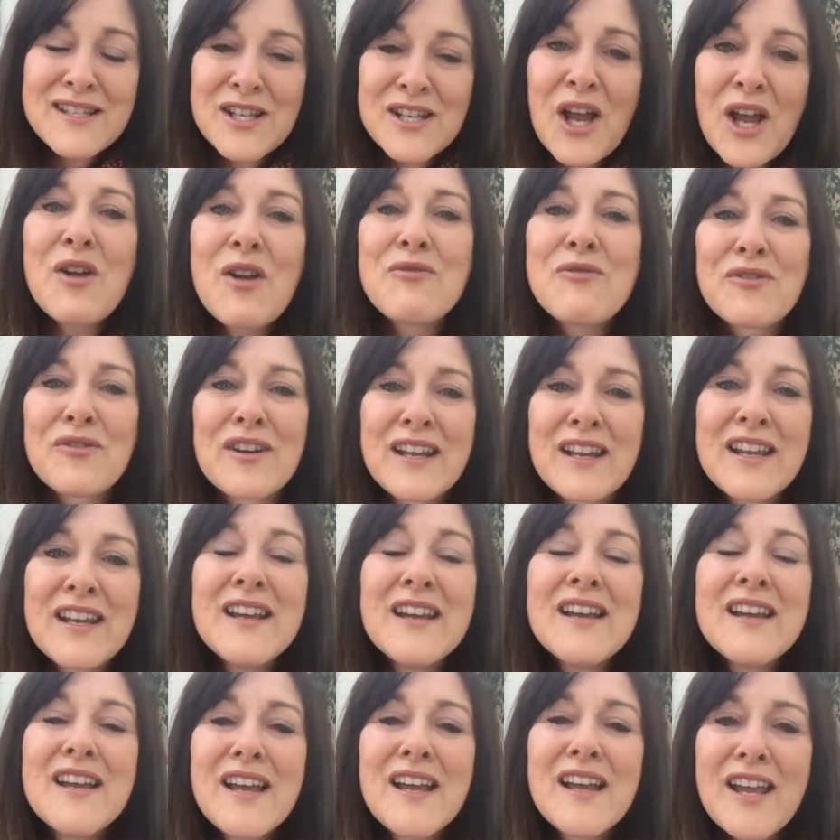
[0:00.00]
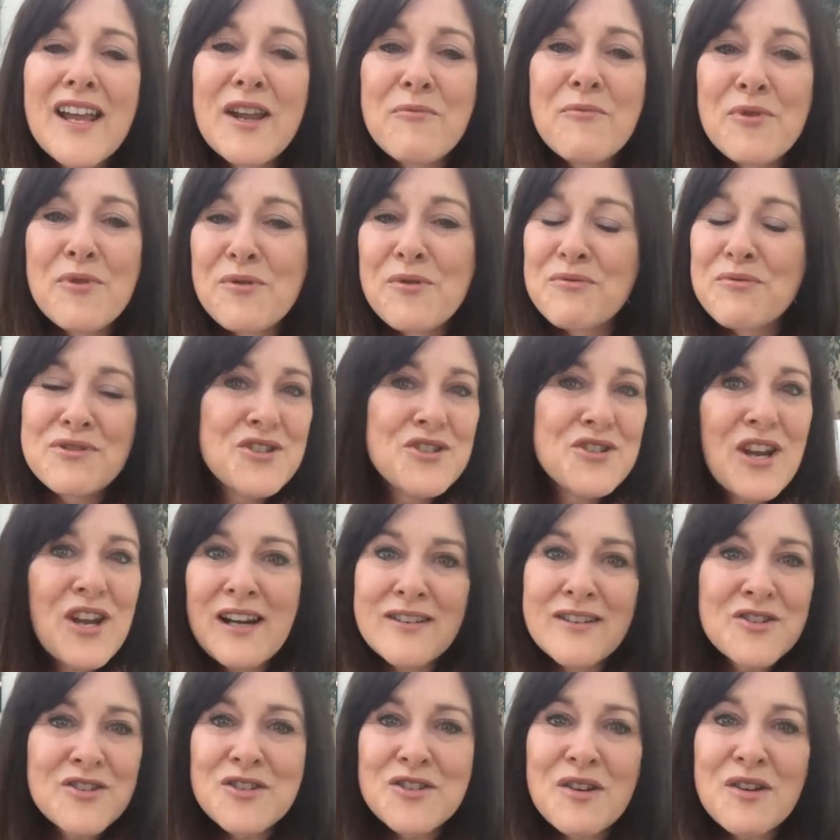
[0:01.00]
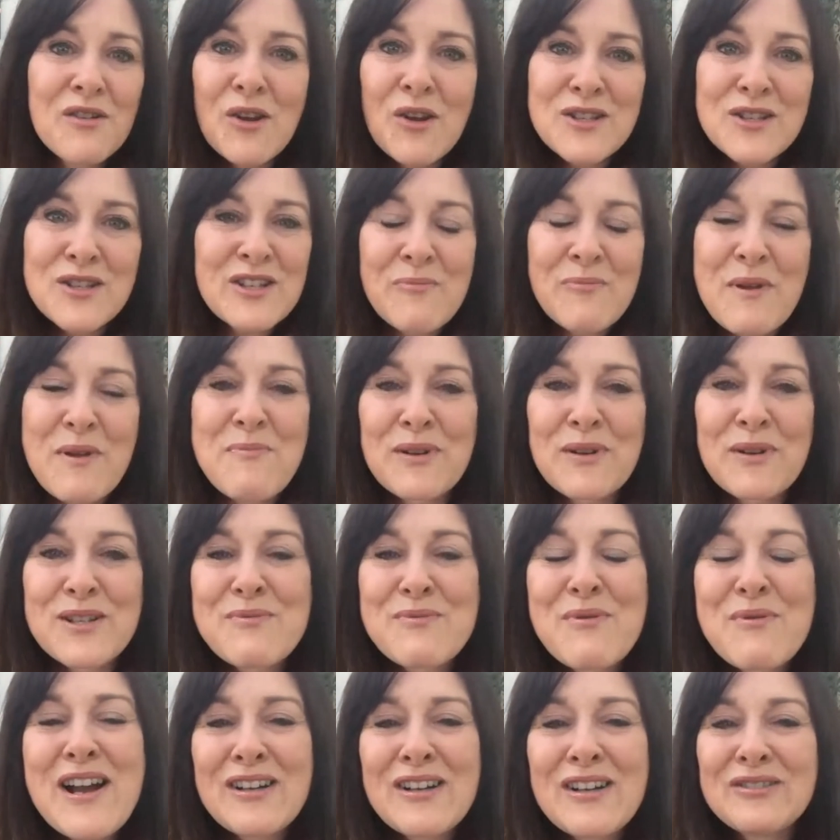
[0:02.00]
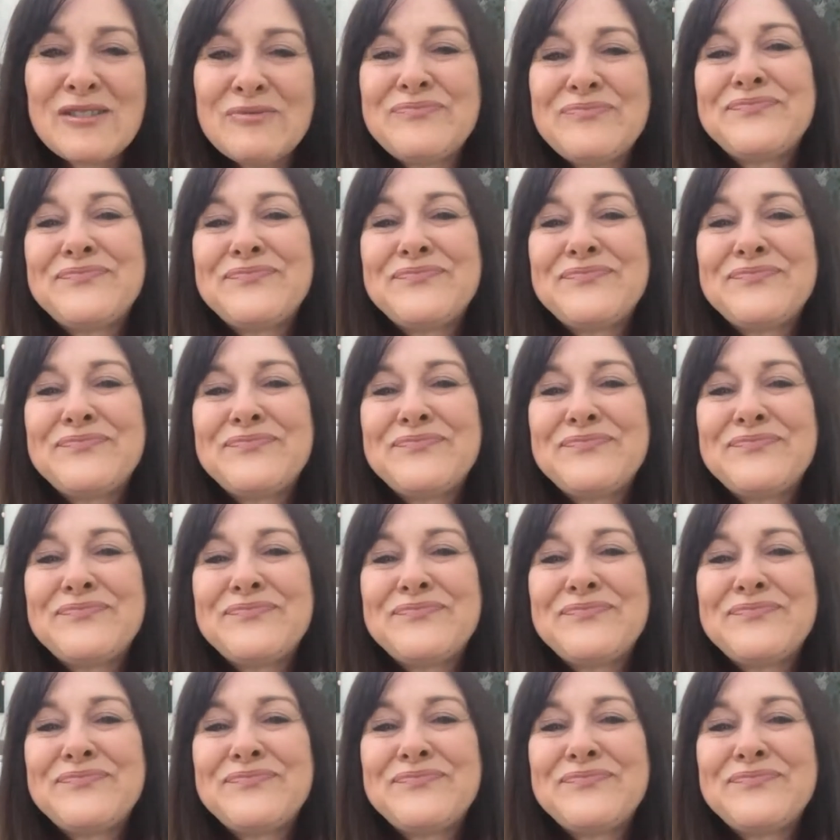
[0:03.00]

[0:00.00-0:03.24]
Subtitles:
So hopefully it will challenge lots of people as well.